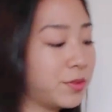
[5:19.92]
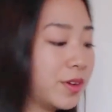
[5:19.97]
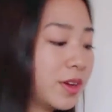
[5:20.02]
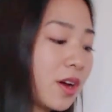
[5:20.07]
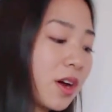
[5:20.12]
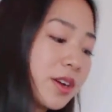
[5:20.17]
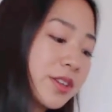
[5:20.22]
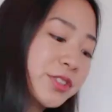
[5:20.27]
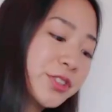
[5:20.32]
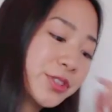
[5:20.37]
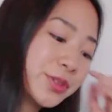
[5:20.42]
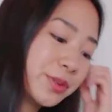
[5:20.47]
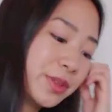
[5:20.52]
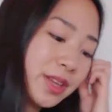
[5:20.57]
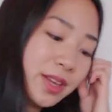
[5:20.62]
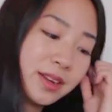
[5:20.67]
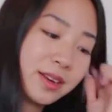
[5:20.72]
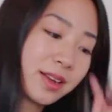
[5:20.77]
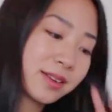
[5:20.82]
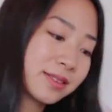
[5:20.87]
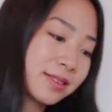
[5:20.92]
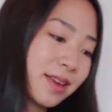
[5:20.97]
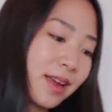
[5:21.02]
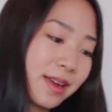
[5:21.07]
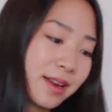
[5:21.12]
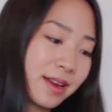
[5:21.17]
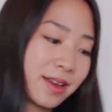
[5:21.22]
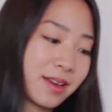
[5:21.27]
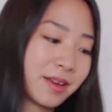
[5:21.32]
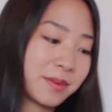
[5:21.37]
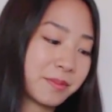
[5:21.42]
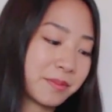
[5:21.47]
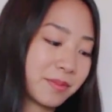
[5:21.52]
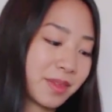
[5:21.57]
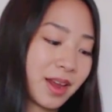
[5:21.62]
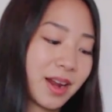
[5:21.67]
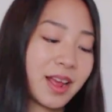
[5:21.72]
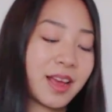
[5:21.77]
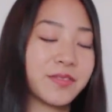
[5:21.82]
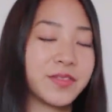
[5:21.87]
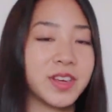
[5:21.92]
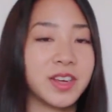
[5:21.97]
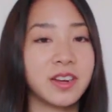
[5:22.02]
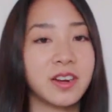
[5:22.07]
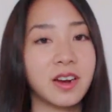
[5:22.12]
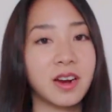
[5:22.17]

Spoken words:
on to the next item that I have